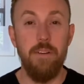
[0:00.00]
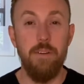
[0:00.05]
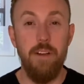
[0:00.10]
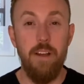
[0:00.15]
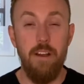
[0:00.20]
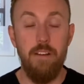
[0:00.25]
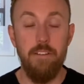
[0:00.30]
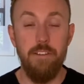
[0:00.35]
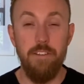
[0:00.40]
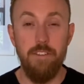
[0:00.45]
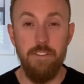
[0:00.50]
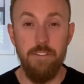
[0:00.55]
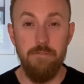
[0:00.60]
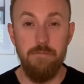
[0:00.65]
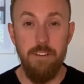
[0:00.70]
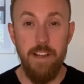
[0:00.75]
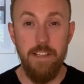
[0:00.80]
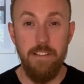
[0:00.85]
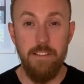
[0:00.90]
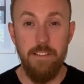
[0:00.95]
are and just
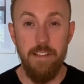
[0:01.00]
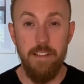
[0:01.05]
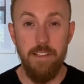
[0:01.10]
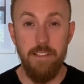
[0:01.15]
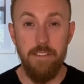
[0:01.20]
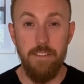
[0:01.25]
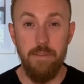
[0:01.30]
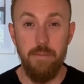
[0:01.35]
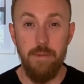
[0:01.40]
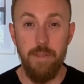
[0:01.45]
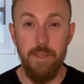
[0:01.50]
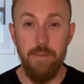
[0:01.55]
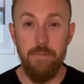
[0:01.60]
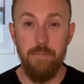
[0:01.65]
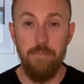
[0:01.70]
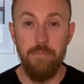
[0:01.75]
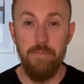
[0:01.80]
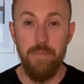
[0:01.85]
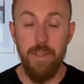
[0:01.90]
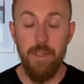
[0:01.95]
rest a little bit,
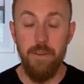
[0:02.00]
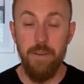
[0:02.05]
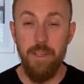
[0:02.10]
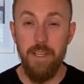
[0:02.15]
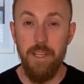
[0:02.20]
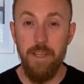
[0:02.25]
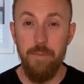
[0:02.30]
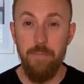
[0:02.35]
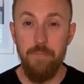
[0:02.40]
okay?